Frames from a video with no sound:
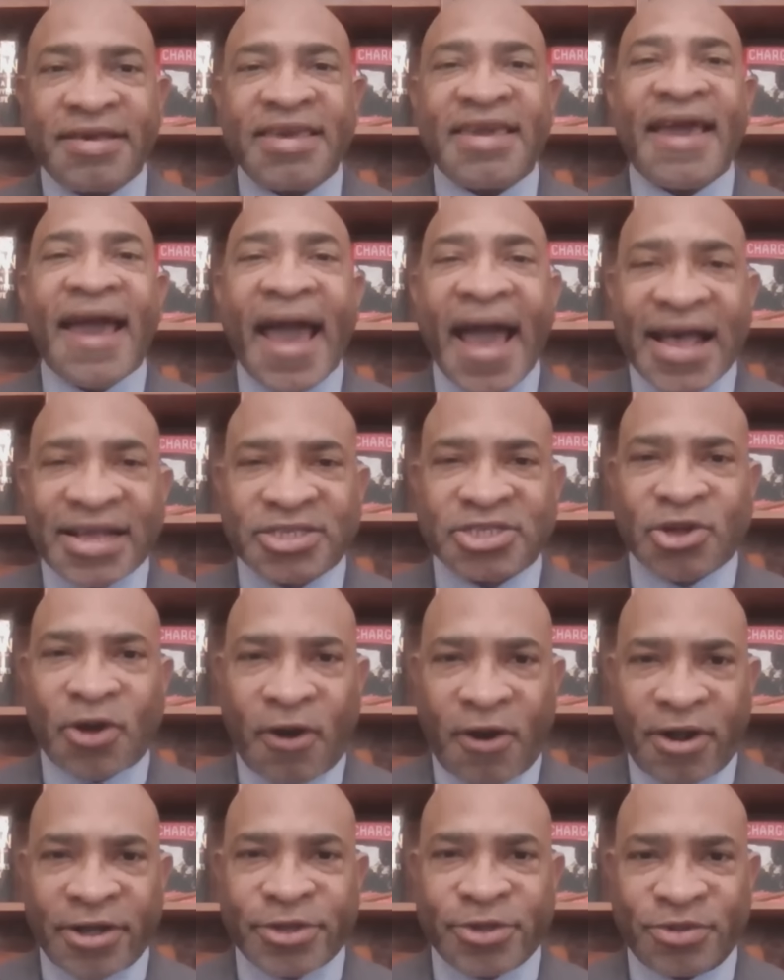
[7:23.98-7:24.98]
He has
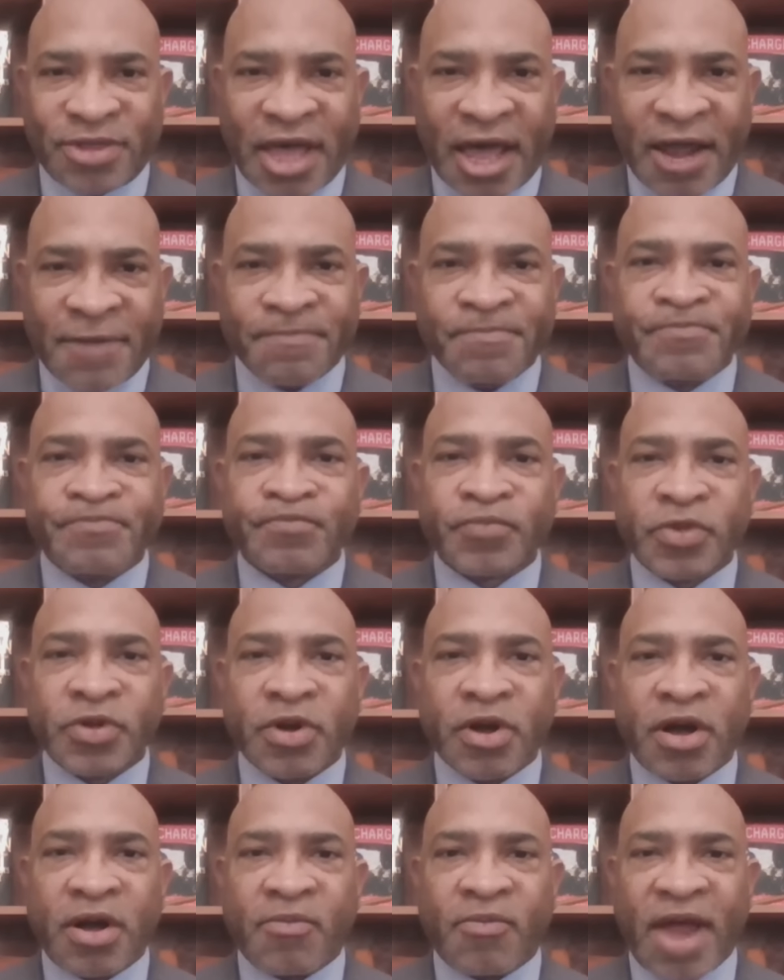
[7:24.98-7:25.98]
to argue that
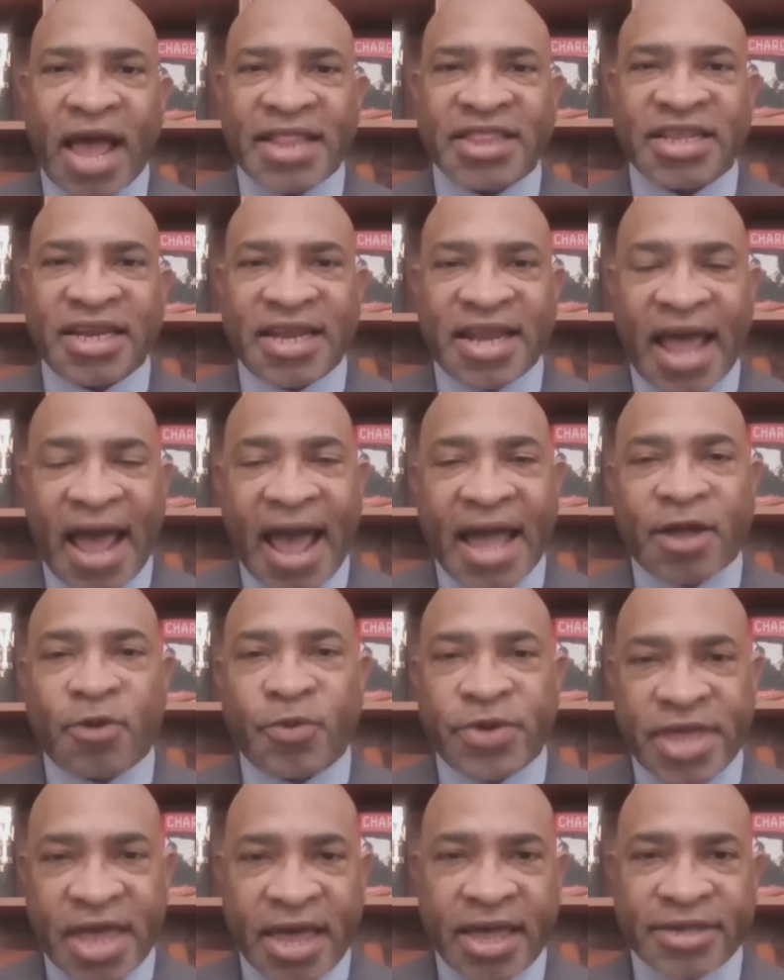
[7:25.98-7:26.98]
rather than
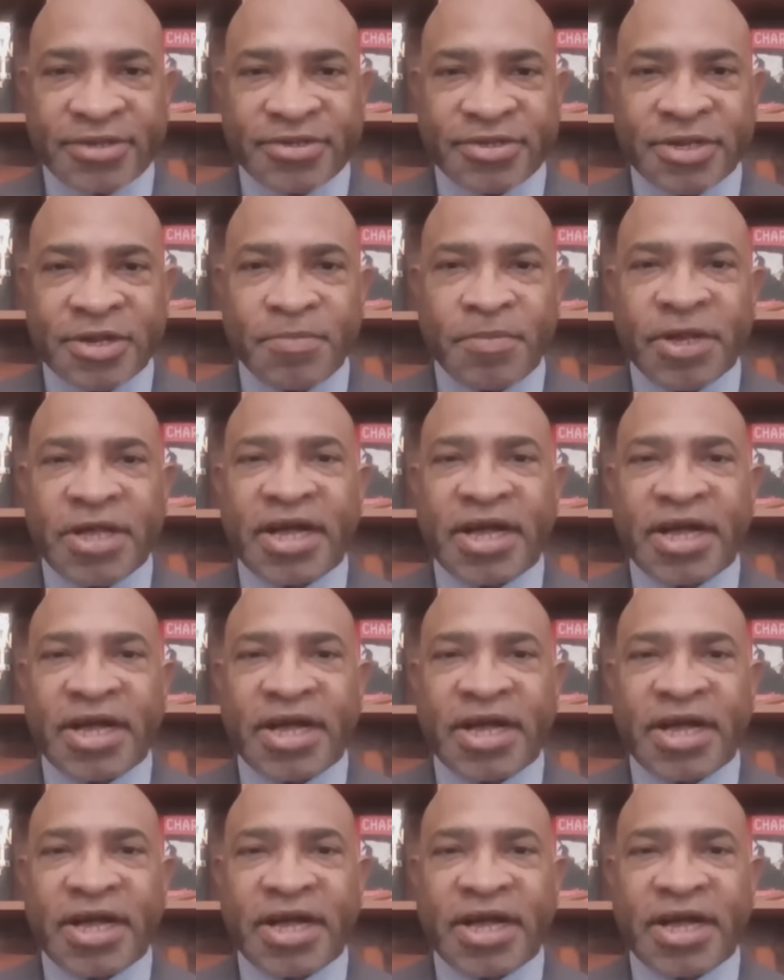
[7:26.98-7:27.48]
acquiesce,